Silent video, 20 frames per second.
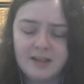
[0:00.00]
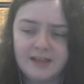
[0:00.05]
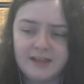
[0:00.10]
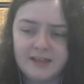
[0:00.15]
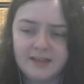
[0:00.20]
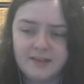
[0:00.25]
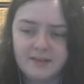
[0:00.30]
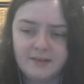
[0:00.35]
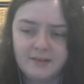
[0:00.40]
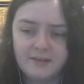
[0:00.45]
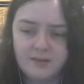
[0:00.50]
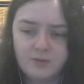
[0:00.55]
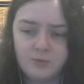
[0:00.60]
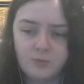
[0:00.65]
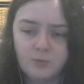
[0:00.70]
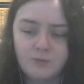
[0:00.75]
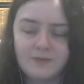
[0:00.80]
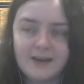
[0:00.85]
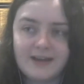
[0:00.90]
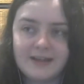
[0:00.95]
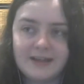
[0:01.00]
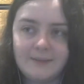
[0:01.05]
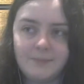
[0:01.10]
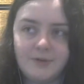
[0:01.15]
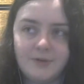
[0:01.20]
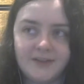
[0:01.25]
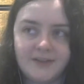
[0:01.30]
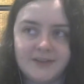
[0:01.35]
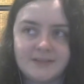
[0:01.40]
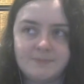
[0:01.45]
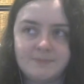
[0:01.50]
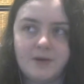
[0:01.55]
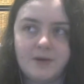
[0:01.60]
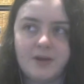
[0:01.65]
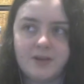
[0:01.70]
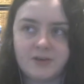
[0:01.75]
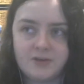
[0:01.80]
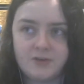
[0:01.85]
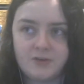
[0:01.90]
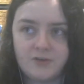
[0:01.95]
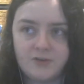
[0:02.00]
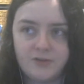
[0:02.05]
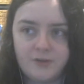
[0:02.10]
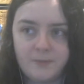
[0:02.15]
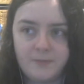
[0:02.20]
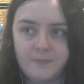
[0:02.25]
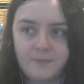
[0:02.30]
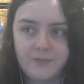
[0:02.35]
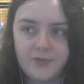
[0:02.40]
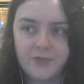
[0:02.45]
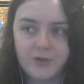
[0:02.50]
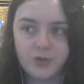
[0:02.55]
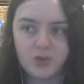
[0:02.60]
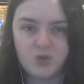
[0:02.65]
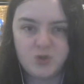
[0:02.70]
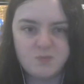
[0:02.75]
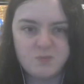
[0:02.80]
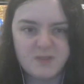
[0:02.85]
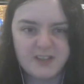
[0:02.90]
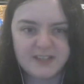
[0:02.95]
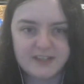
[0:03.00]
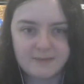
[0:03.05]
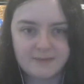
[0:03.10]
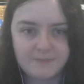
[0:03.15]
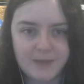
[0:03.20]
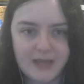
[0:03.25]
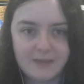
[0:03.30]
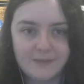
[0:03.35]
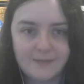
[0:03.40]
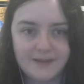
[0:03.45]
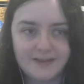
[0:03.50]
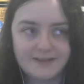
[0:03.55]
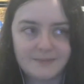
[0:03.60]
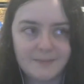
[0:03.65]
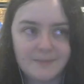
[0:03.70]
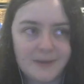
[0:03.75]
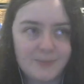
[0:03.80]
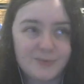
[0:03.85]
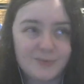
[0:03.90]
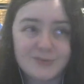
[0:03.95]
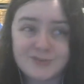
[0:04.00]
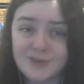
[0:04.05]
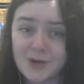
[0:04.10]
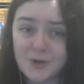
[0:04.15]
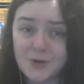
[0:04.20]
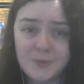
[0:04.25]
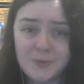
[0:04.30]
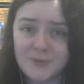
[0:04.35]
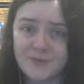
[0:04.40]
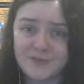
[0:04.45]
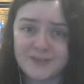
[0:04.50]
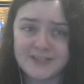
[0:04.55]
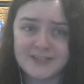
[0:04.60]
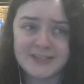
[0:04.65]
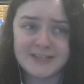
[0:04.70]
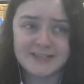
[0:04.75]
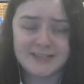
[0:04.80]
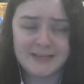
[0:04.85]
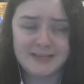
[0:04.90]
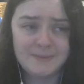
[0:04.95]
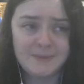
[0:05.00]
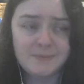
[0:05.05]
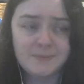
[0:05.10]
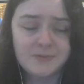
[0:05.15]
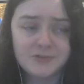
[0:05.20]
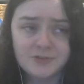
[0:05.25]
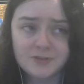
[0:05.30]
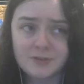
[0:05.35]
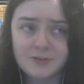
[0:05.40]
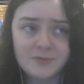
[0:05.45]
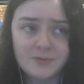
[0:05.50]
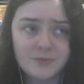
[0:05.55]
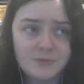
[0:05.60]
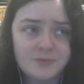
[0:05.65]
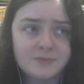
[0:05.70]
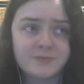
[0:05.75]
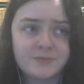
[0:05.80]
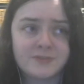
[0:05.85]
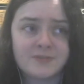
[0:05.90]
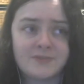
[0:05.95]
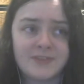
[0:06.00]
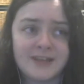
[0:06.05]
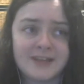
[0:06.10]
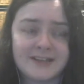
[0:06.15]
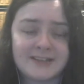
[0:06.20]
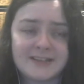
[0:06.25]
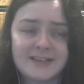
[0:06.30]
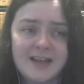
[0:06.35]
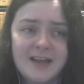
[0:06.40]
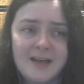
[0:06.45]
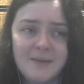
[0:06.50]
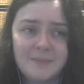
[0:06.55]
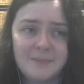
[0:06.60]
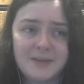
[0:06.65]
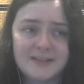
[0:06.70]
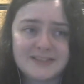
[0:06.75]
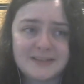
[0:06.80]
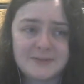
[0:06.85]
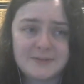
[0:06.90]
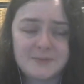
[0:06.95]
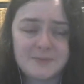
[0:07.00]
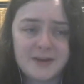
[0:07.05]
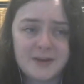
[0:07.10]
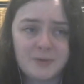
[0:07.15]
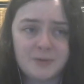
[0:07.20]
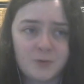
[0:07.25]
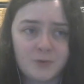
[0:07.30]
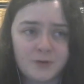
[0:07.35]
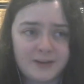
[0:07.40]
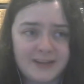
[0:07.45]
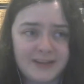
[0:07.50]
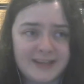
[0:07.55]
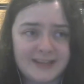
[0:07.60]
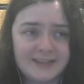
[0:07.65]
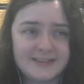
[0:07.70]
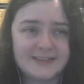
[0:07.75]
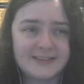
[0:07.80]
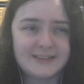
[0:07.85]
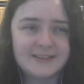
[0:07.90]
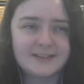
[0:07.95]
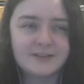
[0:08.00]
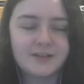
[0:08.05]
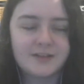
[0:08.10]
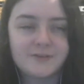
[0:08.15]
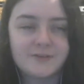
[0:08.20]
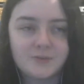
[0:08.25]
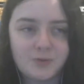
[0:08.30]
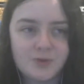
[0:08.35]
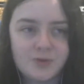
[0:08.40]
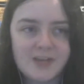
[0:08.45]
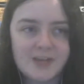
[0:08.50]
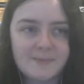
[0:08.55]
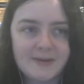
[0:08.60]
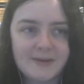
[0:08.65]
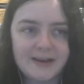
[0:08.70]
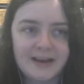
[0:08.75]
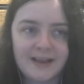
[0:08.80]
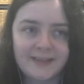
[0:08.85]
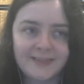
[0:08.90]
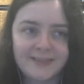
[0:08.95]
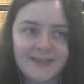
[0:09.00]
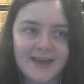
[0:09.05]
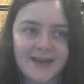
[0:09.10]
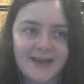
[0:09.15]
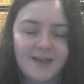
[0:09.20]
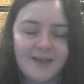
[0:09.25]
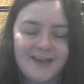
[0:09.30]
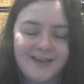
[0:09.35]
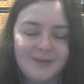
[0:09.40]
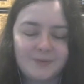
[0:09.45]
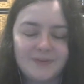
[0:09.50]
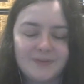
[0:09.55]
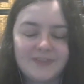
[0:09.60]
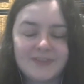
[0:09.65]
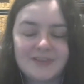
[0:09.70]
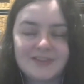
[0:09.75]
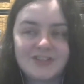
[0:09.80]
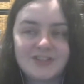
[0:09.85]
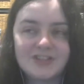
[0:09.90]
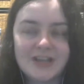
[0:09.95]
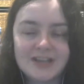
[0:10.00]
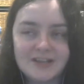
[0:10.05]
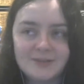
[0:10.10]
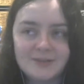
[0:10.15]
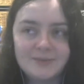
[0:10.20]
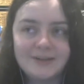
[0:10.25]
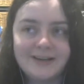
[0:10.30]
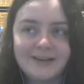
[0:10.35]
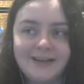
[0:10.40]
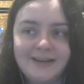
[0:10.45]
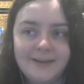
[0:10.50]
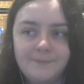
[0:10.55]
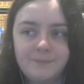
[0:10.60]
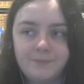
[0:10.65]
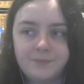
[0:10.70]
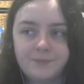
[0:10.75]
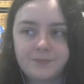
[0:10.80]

and already putting this burden on them that you must have babies. People struggle with fertility, people struggle with all sorts of things. Plus, they just might not want kids. And then, kind of talking about it like that with genuinely